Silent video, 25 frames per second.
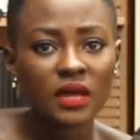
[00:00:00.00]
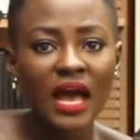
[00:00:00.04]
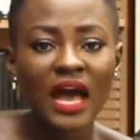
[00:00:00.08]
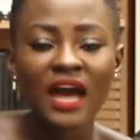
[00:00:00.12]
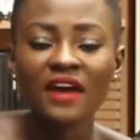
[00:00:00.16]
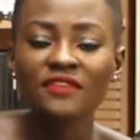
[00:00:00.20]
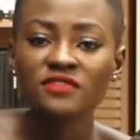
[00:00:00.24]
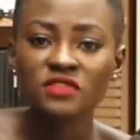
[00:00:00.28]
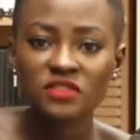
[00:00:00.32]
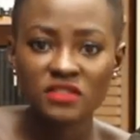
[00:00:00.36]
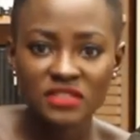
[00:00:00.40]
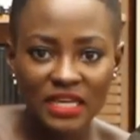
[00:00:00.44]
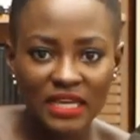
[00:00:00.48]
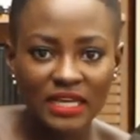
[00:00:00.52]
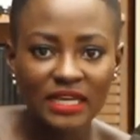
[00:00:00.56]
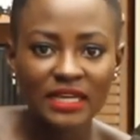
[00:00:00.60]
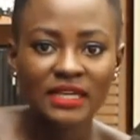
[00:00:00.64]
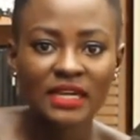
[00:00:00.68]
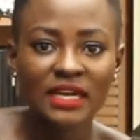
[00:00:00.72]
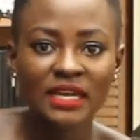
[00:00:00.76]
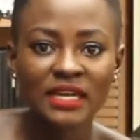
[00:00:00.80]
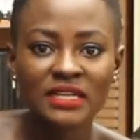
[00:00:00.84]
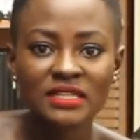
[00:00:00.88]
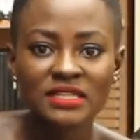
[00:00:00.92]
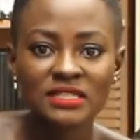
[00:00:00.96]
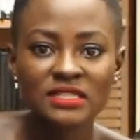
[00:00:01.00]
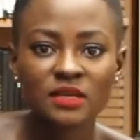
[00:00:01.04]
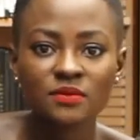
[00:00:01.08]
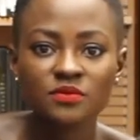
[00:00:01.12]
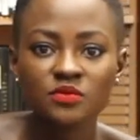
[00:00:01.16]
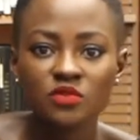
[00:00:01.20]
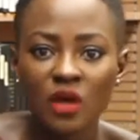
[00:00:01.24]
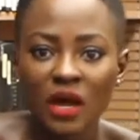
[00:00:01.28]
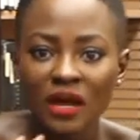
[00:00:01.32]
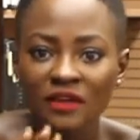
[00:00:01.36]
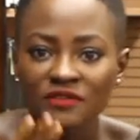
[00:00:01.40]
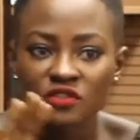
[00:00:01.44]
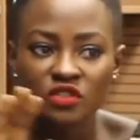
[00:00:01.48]
I have to take another step.
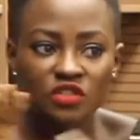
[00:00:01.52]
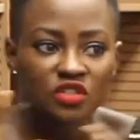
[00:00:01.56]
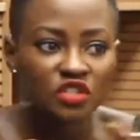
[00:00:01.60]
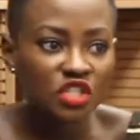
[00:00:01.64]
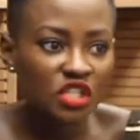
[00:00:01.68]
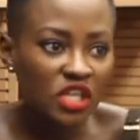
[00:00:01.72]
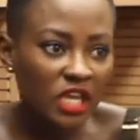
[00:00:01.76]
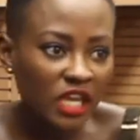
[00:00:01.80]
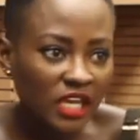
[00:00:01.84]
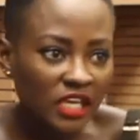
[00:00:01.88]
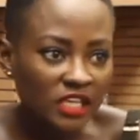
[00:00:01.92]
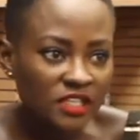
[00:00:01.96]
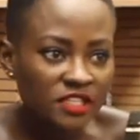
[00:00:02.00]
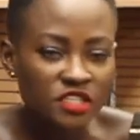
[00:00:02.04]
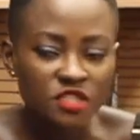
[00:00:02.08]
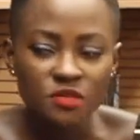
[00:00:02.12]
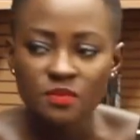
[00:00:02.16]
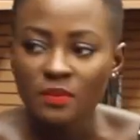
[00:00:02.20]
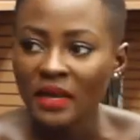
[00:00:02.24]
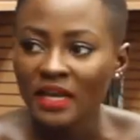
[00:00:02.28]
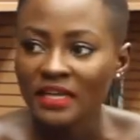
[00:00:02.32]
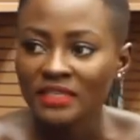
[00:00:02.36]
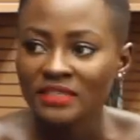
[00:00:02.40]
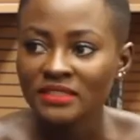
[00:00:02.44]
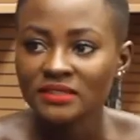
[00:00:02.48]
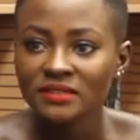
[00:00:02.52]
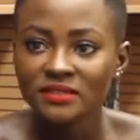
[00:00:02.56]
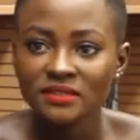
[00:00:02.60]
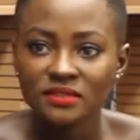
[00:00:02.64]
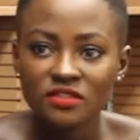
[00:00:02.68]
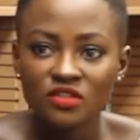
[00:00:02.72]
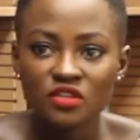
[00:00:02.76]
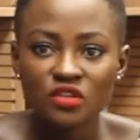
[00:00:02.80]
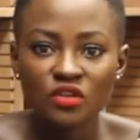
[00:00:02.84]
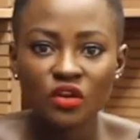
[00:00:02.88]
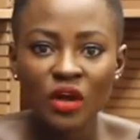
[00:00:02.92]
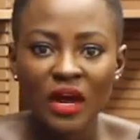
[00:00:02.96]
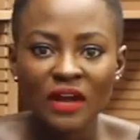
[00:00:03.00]
So I have to change my
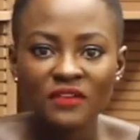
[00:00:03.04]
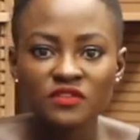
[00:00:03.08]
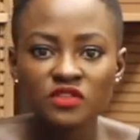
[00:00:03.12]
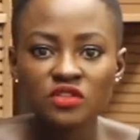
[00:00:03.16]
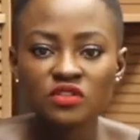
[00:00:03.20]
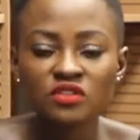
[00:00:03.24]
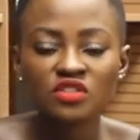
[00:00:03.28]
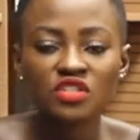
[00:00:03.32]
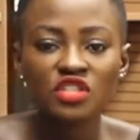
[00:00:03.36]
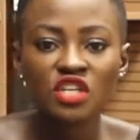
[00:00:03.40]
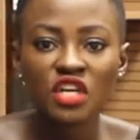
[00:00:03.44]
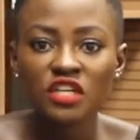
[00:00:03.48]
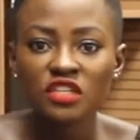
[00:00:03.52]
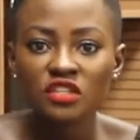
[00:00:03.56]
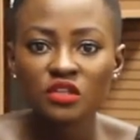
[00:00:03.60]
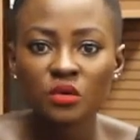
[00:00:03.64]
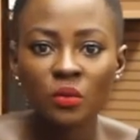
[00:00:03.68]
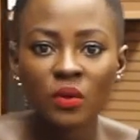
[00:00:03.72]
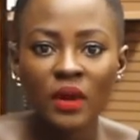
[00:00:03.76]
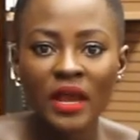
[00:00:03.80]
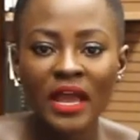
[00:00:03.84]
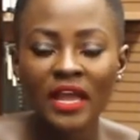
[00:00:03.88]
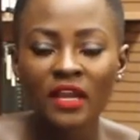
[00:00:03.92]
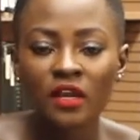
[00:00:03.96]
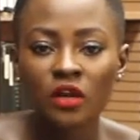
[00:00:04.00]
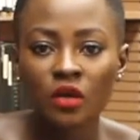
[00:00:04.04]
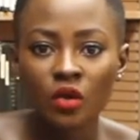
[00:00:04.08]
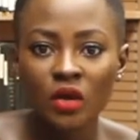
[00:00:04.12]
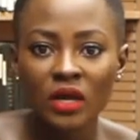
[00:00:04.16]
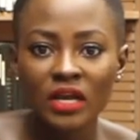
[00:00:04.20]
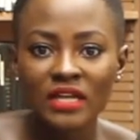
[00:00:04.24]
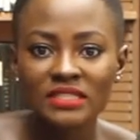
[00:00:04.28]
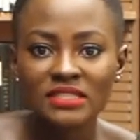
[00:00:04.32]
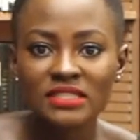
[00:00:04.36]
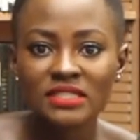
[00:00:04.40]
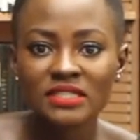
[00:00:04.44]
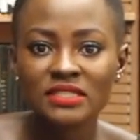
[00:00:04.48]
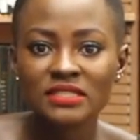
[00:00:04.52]
you know, I have to change the way I
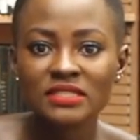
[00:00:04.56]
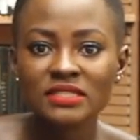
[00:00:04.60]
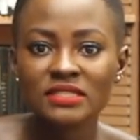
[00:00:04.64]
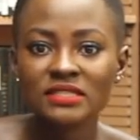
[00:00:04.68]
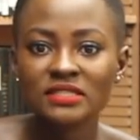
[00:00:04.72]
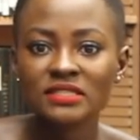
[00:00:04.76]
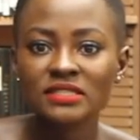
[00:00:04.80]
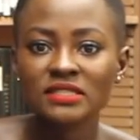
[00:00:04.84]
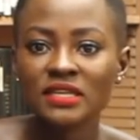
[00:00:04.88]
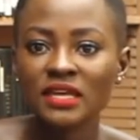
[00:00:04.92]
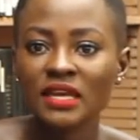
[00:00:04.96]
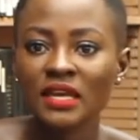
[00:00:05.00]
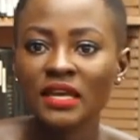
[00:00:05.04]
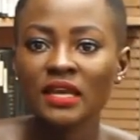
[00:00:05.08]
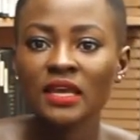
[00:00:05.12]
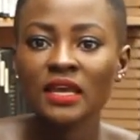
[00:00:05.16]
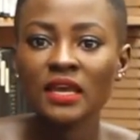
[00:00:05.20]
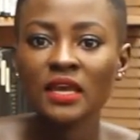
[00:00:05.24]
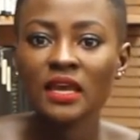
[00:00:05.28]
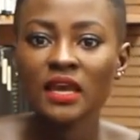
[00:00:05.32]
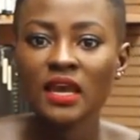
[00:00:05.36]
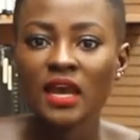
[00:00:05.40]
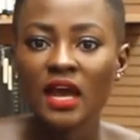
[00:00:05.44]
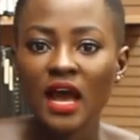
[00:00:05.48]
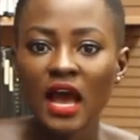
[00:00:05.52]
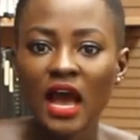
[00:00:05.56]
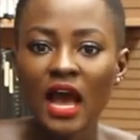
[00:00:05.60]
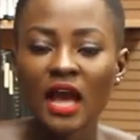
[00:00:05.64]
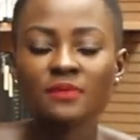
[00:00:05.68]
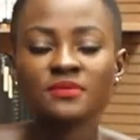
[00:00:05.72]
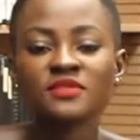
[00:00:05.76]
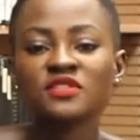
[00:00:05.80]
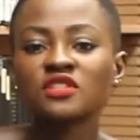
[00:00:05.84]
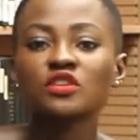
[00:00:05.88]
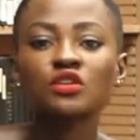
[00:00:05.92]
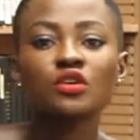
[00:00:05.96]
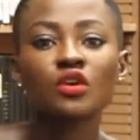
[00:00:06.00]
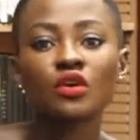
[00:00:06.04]
look at it and say, I'm
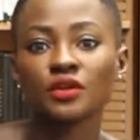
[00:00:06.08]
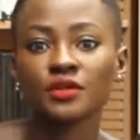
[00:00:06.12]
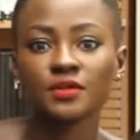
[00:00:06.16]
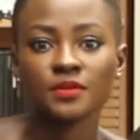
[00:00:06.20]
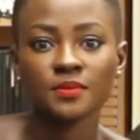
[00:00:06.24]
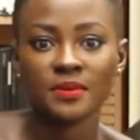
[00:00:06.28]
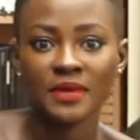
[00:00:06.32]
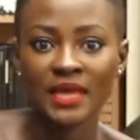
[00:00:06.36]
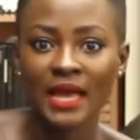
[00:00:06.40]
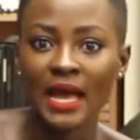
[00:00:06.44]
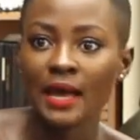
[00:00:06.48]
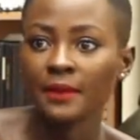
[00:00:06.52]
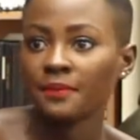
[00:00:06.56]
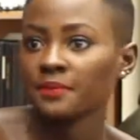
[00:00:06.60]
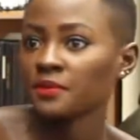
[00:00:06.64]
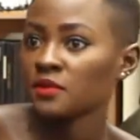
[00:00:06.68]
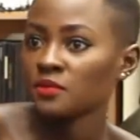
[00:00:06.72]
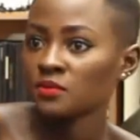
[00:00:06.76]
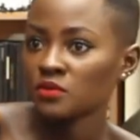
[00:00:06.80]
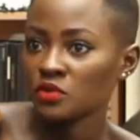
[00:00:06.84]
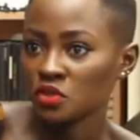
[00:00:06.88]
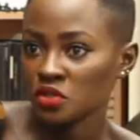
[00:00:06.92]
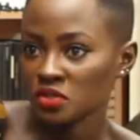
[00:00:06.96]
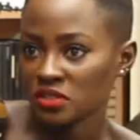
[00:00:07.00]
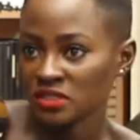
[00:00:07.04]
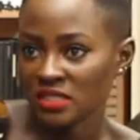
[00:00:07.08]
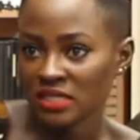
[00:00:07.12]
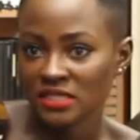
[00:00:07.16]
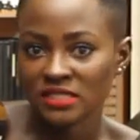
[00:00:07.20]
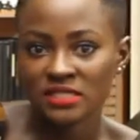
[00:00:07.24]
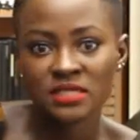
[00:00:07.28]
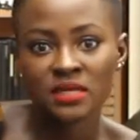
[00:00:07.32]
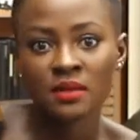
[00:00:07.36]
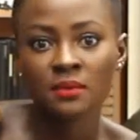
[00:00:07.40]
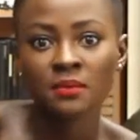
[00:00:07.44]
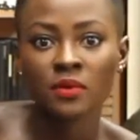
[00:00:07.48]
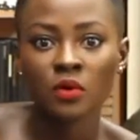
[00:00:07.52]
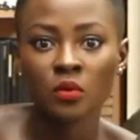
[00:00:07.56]
still going to be happy because
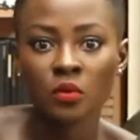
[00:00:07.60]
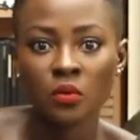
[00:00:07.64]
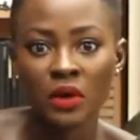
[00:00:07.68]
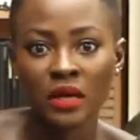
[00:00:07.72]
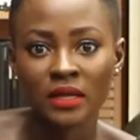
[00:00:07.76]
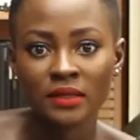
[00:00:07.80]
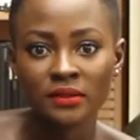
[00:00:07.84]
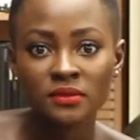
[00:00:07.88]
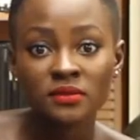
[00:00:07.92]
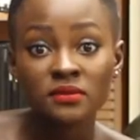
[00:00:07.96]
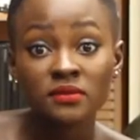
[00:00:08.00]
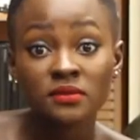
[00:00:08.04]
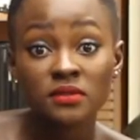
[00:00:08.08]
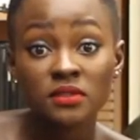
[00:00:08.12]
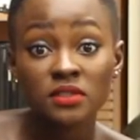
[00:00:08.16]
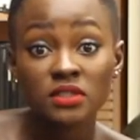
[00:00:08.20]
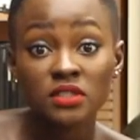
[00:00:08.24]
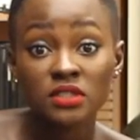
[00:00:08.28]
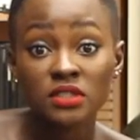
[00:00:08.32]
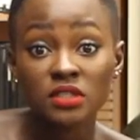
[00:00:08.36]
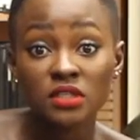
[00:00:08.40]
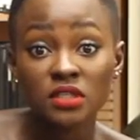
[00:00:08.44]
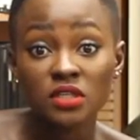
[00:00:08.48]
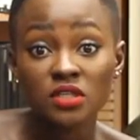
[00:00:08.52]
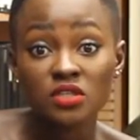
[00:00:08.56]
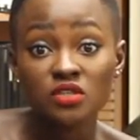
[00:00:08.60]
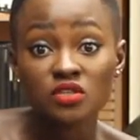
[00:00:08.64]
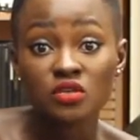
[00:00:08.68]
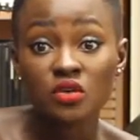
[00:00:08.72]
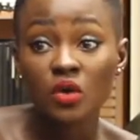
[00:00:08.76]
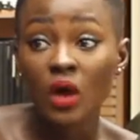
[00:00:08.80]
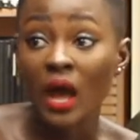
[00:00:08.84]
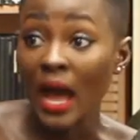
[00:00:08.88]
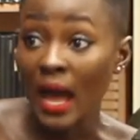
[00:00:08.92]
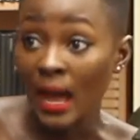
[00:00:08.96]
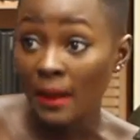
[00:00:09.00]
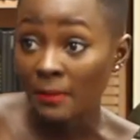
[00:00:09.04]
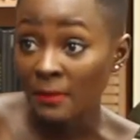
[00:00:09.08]
that's number one.
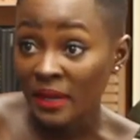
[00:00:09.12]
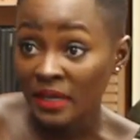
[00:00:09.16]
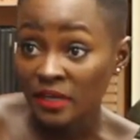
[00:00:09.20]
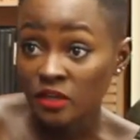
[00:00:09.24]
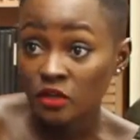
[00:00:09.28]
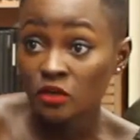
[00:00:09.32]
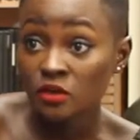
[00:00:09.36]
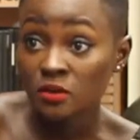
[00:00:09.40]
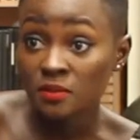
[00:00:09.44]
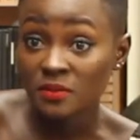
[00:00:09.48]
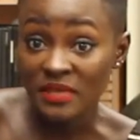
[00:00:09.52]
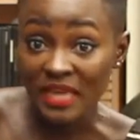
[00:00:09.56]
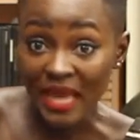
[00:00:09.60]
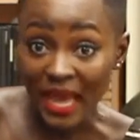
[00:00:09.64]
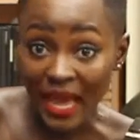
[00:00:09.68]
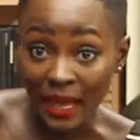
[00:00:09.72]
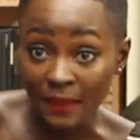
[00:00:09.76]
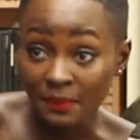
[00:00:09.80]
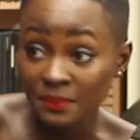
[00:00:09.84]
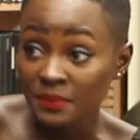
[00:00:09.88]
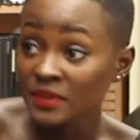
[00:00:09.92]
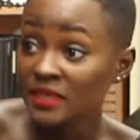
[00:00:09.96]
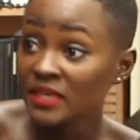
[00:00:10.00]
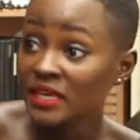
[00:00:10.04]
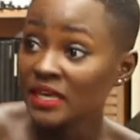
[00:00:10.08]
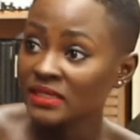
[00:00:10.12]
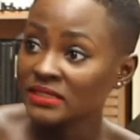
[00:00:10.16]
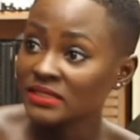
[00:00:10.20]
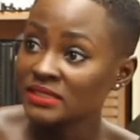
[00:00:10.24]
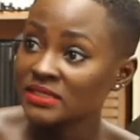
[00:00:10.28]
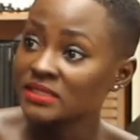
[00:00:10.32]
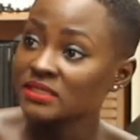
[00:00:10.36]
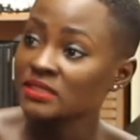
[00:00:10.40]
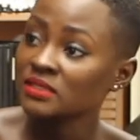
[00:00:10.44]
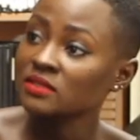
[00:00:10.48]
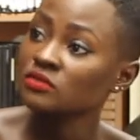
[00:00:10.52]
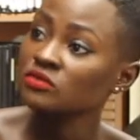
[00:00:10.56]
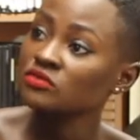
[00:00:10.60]
So, how am I going to be happy and
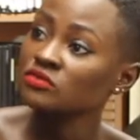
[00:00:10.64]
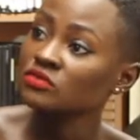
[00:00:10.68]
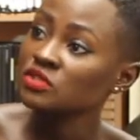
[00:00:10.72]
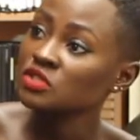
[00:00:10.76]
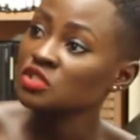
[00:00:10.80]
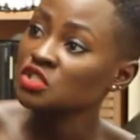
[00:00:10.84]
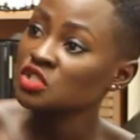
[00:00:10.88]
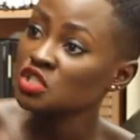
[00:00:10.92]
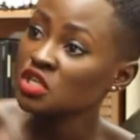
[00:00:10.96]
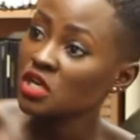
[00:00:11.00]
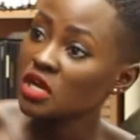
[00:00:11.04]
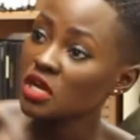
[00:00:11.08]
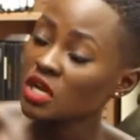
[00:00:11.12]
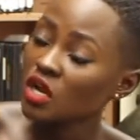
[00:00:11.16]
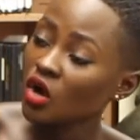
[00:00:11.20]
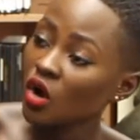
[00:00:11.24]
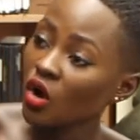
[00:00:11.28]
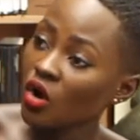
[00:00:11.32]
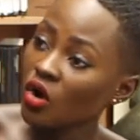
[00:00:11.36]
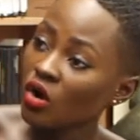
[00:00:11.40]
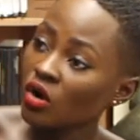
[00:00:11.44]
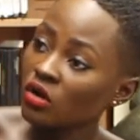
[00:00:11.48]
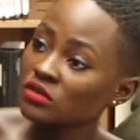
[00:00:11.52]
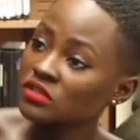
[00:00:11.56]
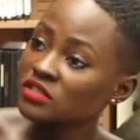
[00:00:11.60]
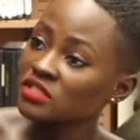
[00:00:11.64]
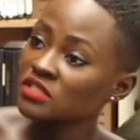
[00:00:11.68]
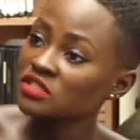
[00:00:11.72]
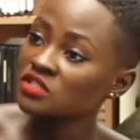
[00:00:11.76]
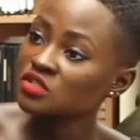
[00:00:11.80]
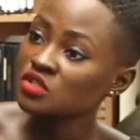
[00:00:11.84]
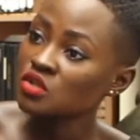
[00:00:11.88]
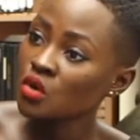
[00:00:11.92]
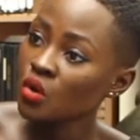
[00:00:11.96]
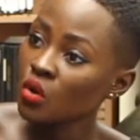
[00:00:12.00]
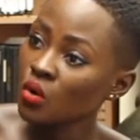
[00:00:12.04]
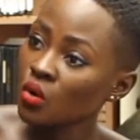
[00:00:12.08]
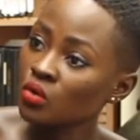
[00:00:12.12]
still reach all
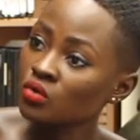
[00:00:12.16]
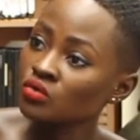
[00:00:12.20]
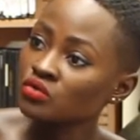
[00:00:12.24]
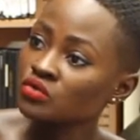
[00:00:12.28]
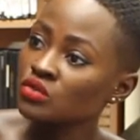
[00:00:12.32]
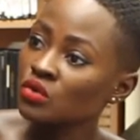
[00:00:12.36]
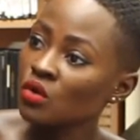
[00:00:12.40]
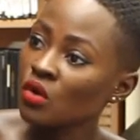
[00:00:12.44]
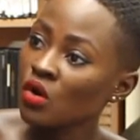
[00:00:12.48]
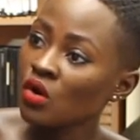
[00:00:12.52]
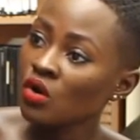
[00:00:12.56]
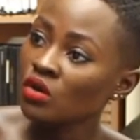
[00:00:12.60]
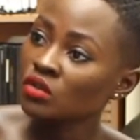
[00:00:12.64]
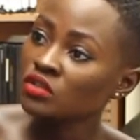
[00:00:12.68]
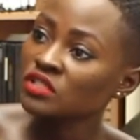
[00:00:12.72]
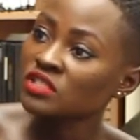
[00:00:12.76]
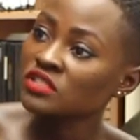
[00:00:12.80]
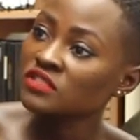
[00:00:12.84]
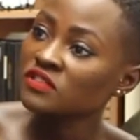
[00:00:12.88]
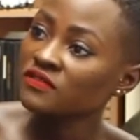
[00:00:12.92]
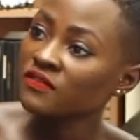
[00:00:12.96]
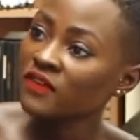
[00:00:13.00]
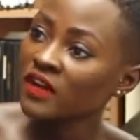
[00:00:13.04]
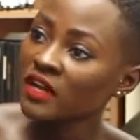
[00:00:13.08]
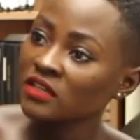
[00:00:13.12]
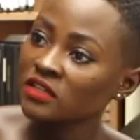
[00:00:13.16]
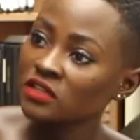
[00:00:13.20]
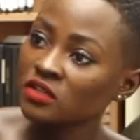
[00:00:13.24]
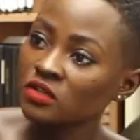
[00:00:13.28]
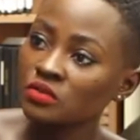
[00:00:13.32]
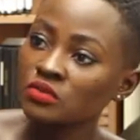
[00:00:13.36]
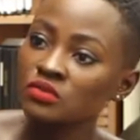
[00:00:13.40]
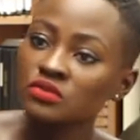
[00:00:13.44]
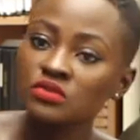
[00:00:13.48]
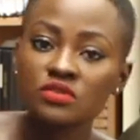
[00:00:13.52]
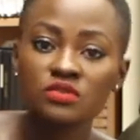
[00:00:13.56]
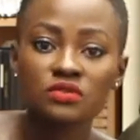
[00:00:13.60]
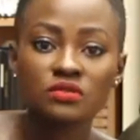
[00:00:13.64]
these goals or all these
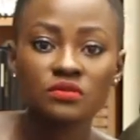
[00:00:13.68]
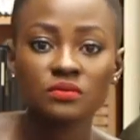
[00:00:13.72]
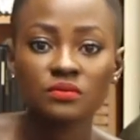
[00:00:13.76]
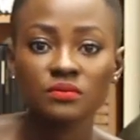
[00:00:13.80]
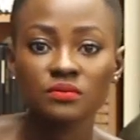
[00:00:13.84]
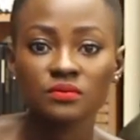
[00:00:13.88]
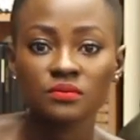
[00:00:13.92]
values